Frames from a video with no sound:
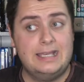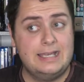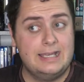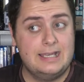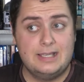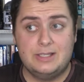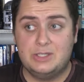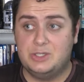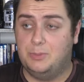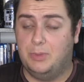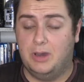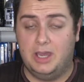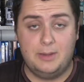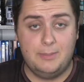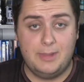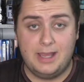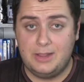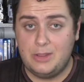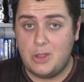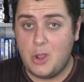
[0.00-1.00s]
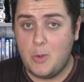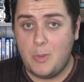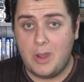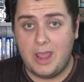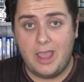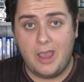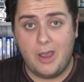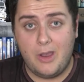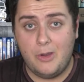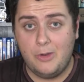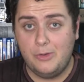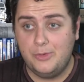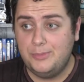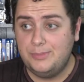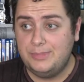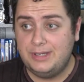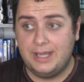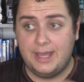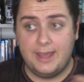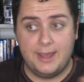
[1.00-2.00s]
Spider-Man No Way
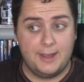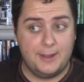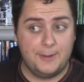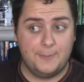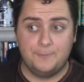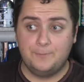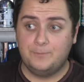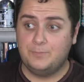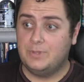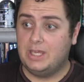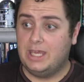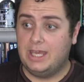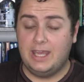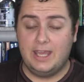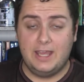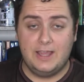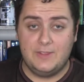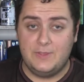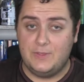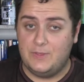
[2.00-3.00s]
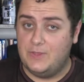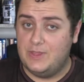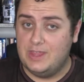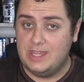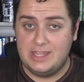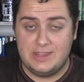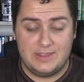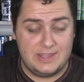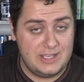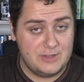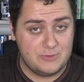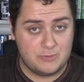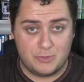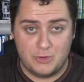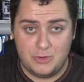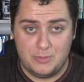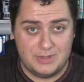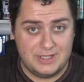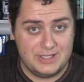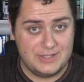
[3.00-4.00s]
Home, these
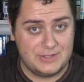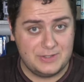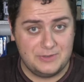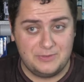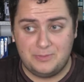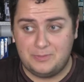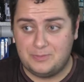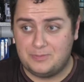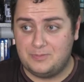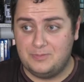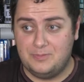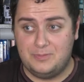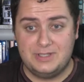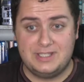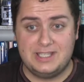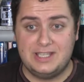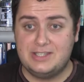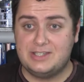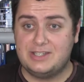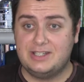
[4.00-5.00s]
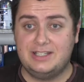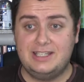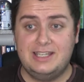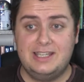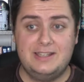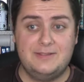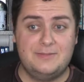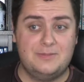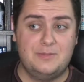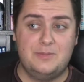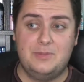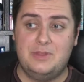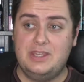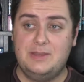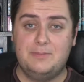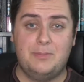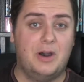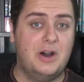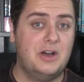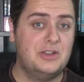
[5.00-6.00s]
rumors of potentially the
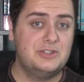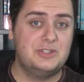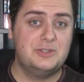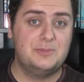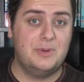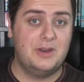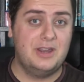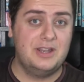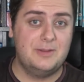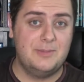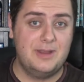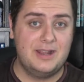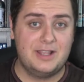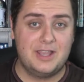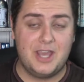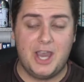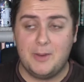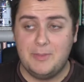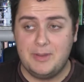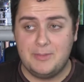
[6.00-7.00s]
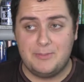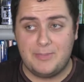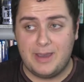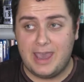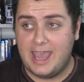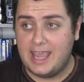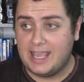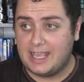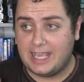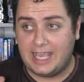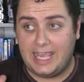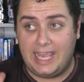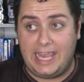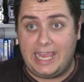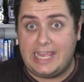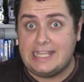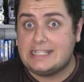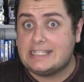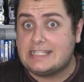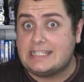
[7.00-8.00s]
past Spider-Man coming back,
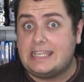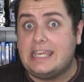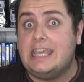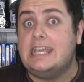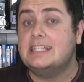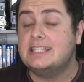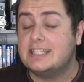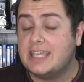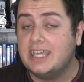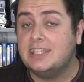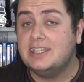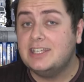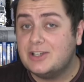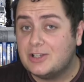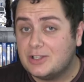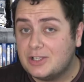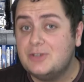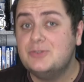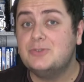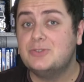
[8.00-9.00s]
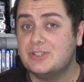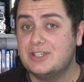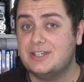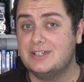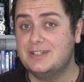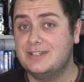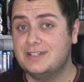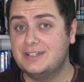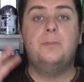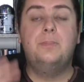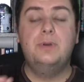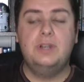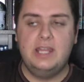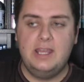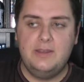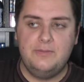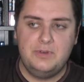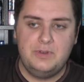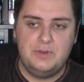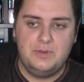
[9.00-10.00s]
it's getting closer. But
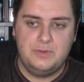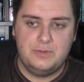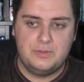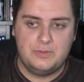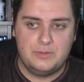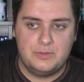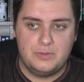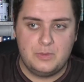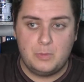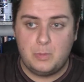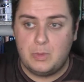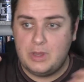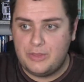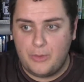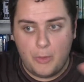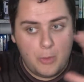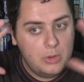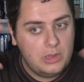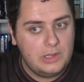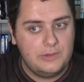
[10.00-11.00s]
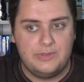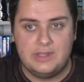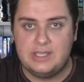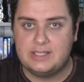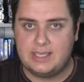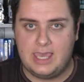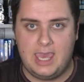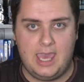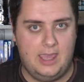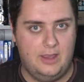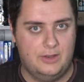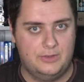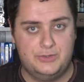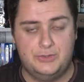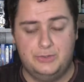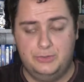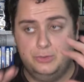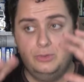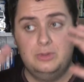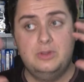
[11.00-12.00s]
even with all of this chaos and
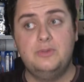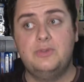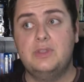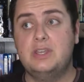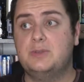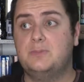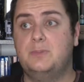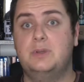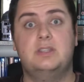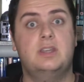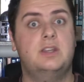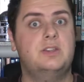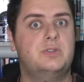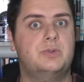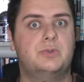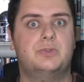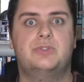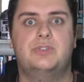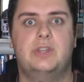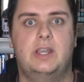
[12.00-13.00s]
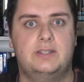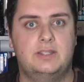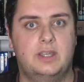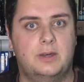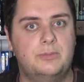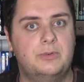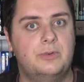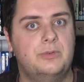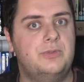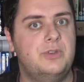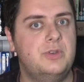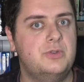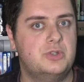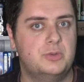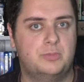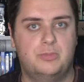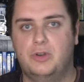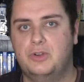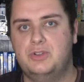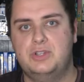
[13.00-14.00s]
all of this potential setup for future
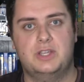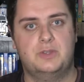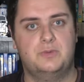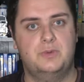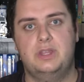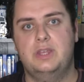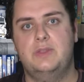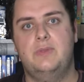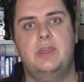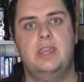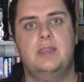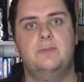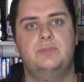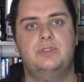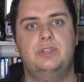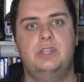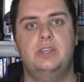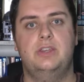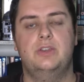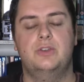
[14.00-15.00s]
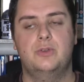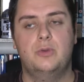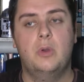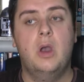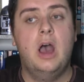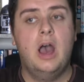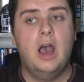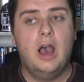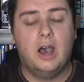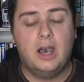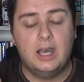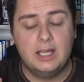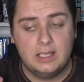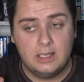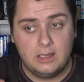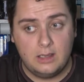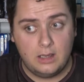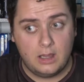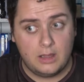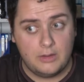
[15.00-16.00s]
projects within the MCU, I
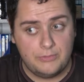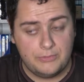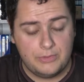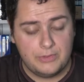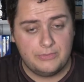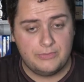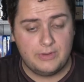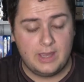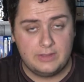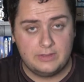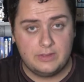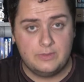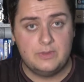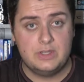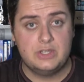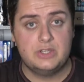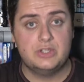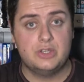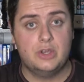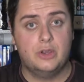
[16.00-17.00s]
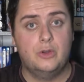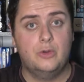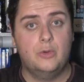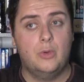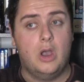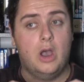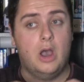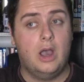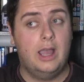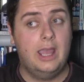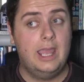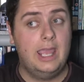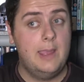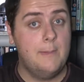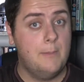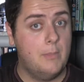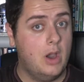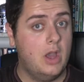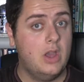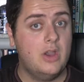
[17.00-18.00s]
love the fact that this show, in
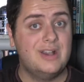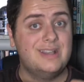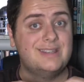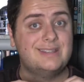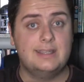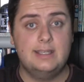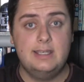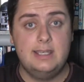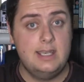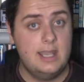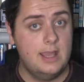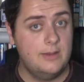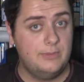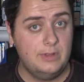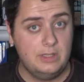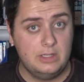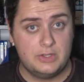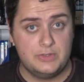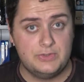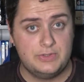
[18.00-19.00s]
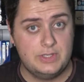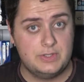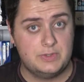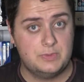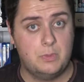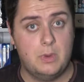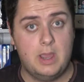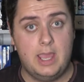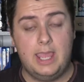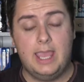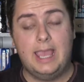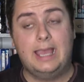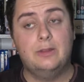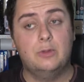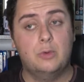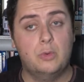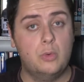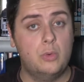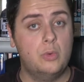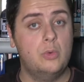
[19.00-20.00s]
my eyes, never lost its way and
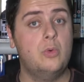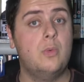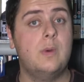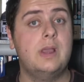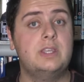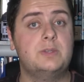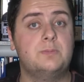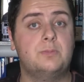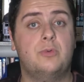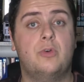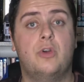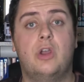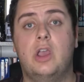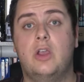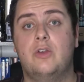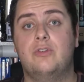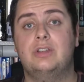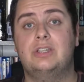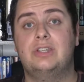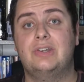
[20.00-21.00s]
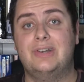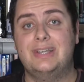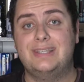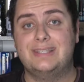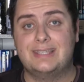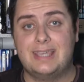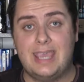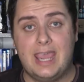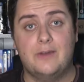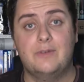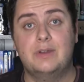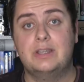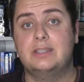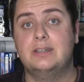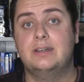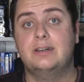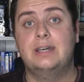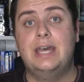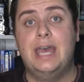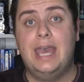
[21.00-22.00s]
always prioritized
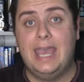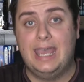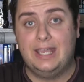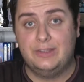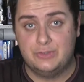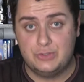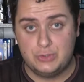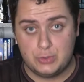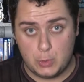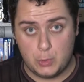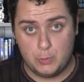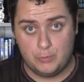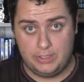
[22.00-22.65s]
character and story.